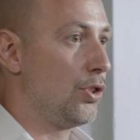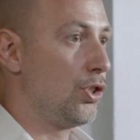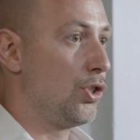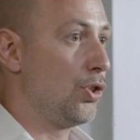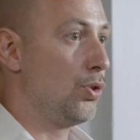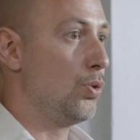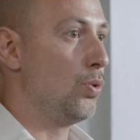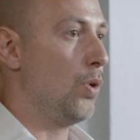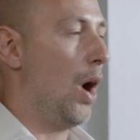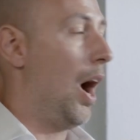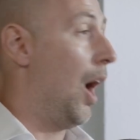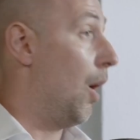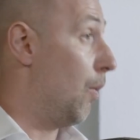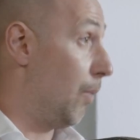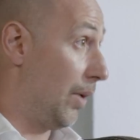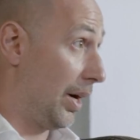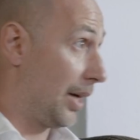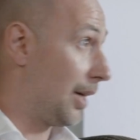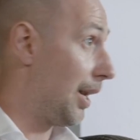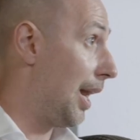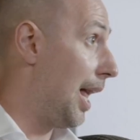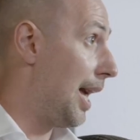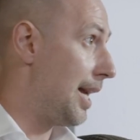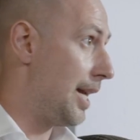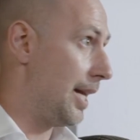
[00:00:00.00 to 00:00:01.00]
to our
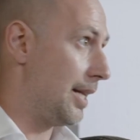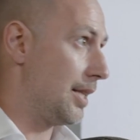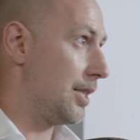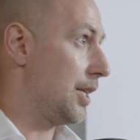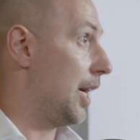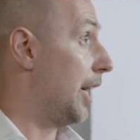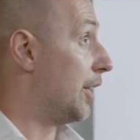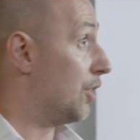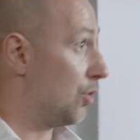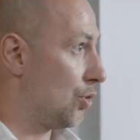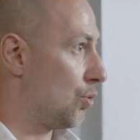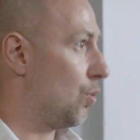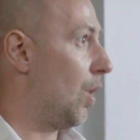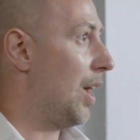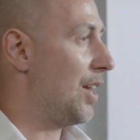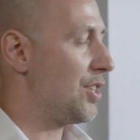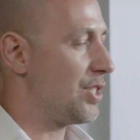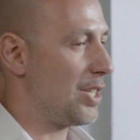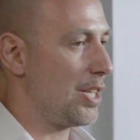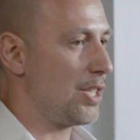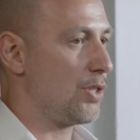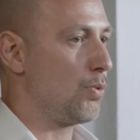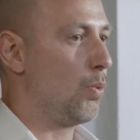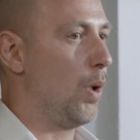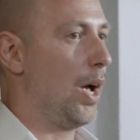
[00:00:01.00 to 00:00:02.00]
client and to us
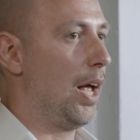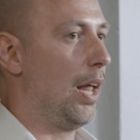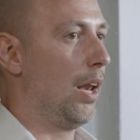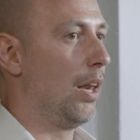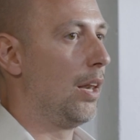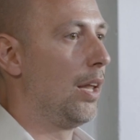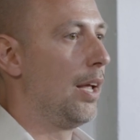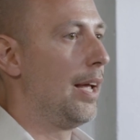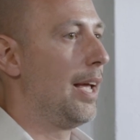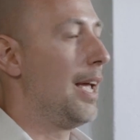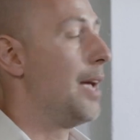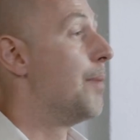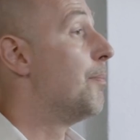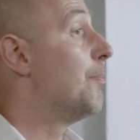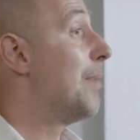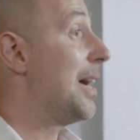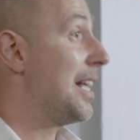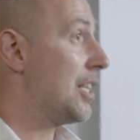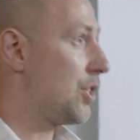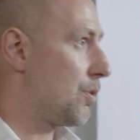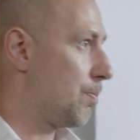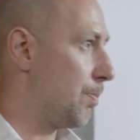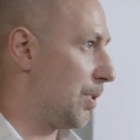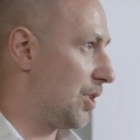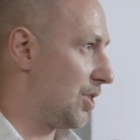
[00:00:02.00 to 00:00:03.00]
as well
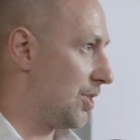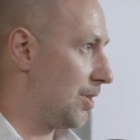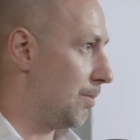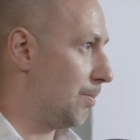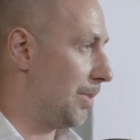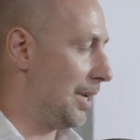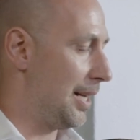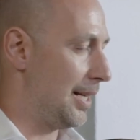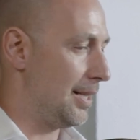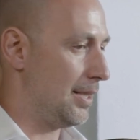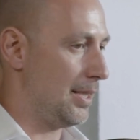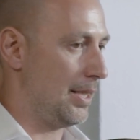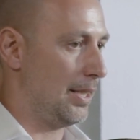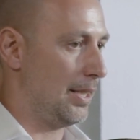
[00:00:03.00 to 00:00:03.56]
immense possibility.